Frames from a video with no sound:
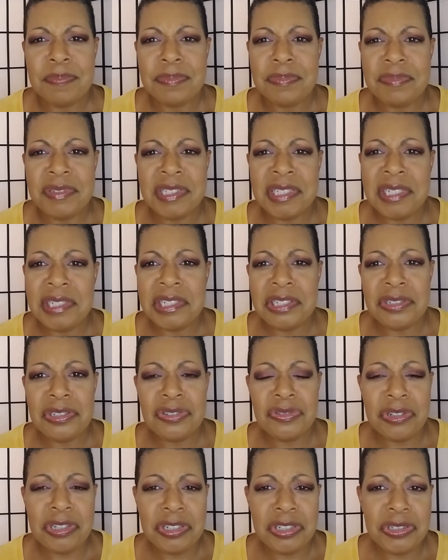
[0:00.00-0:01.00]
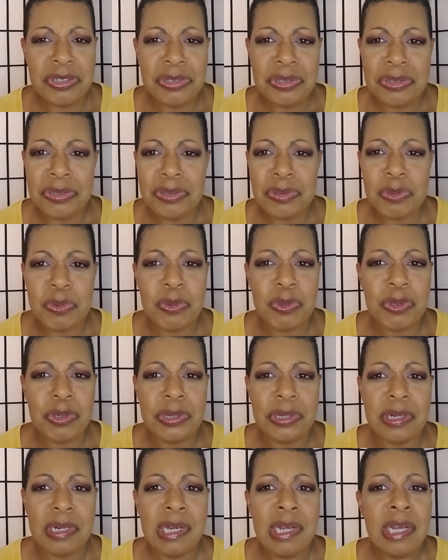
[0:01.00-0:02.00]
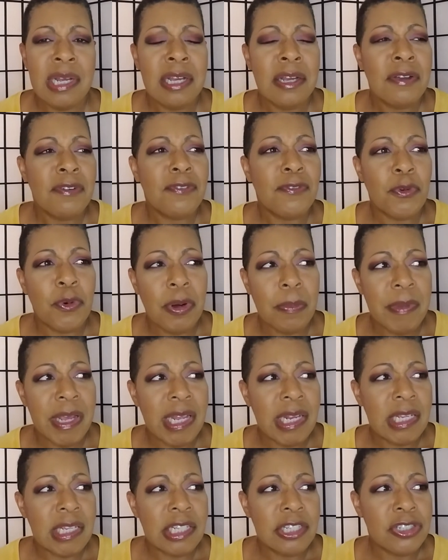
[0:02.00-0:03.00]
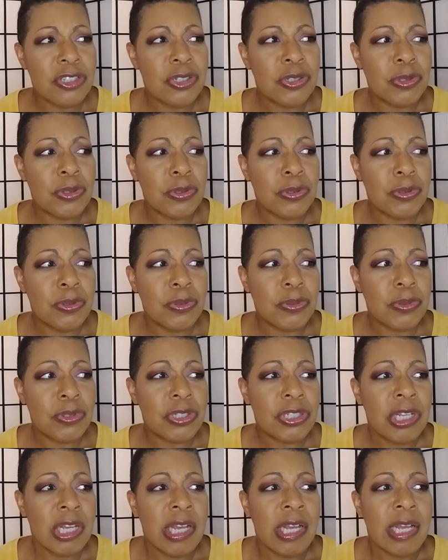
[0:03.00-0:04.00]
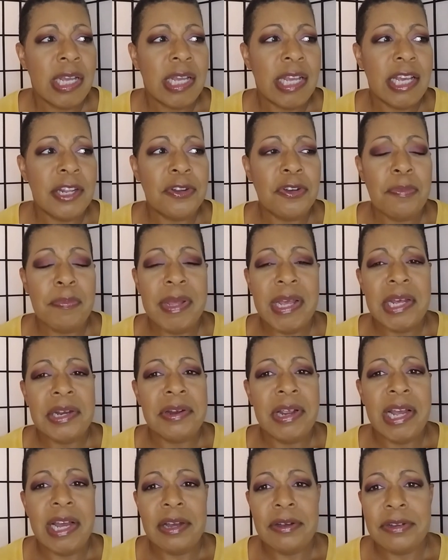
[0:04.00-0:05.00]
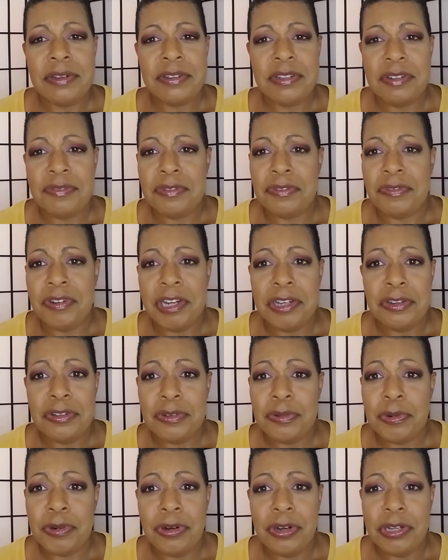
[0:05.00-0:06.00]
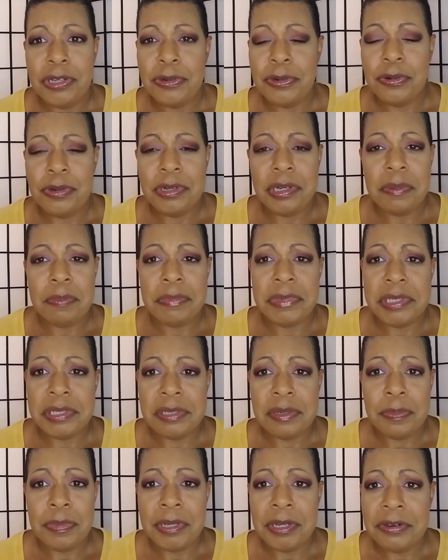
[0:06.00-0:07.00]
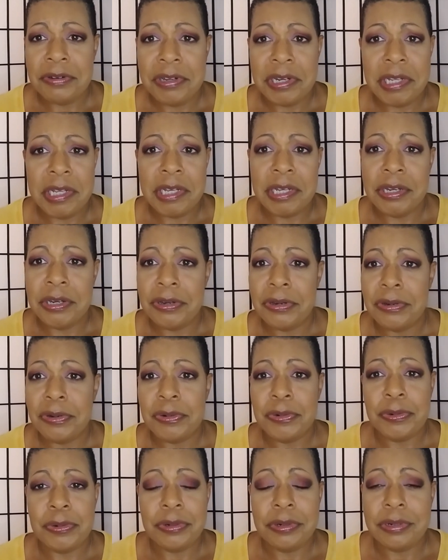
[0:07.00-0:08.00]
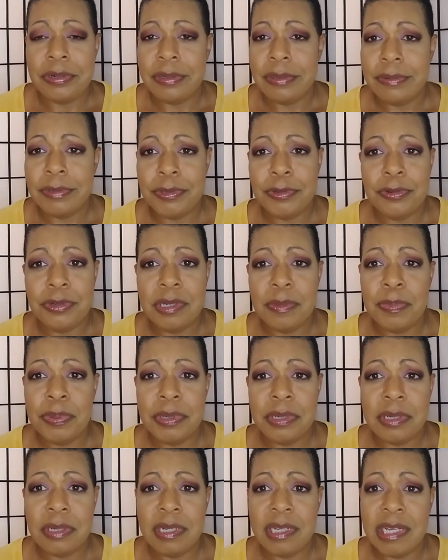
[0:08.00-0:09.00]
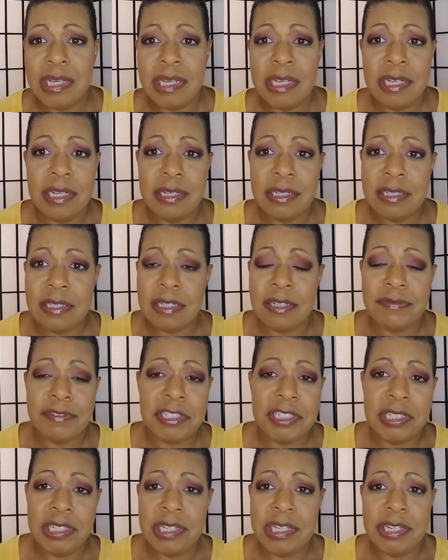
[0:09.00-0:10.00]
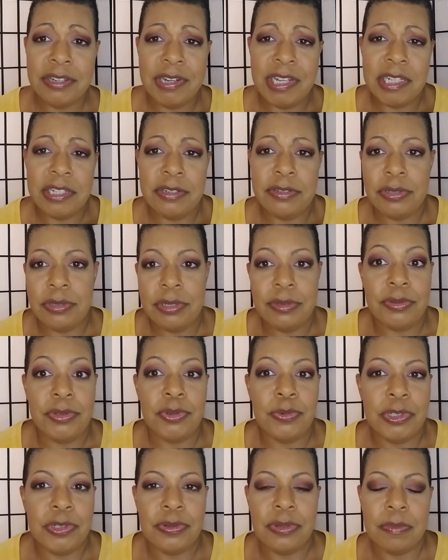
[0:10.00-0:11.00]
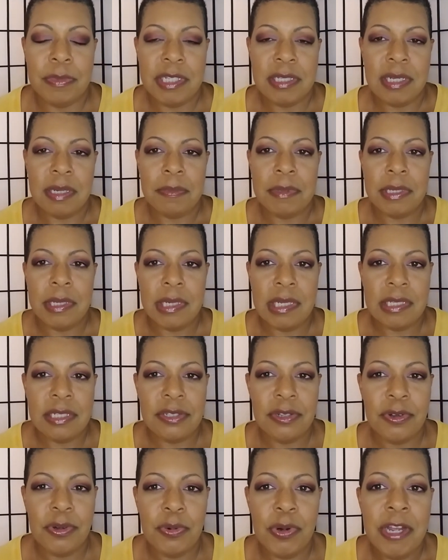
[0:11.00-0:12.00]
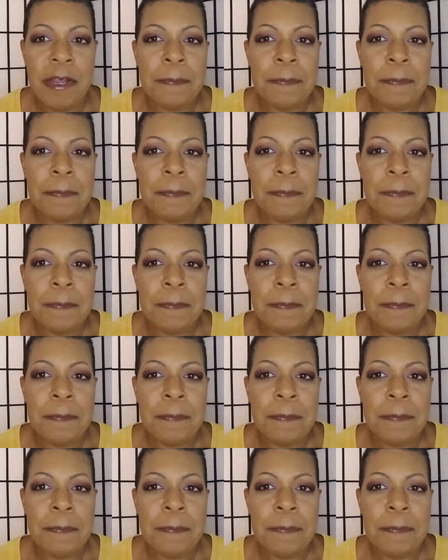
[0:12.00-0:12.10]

sentence structures or formatting issues. And no matter how good of a writer you are, you're going to miss a period here, or you're going to put a he instead of a she here. Like there's there's always going to be something, and so